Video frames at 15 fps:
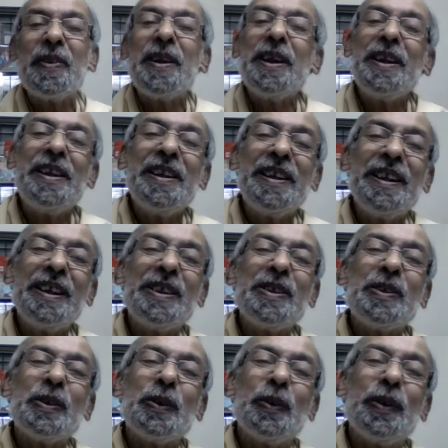Then it
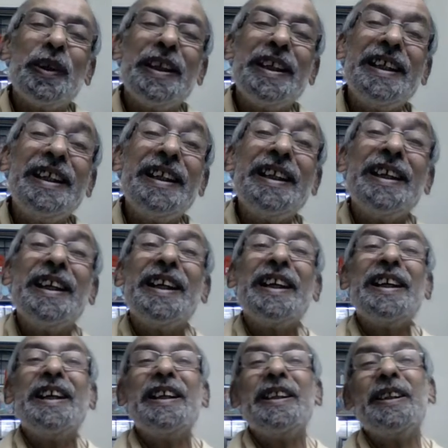is only
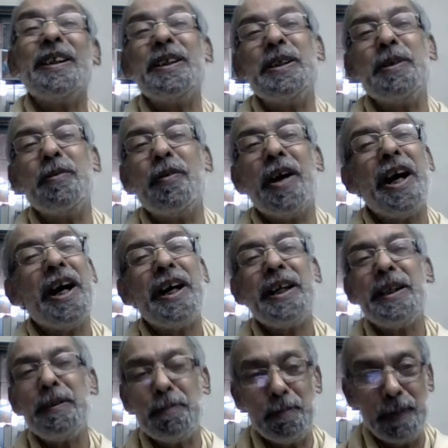the
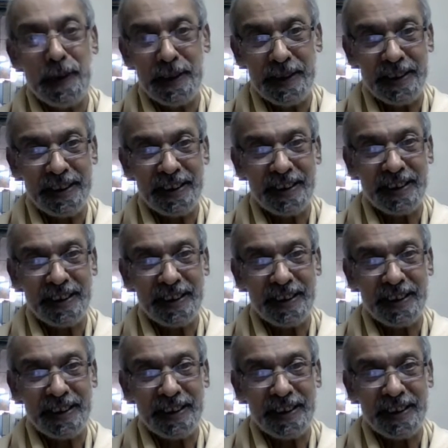divine bliss.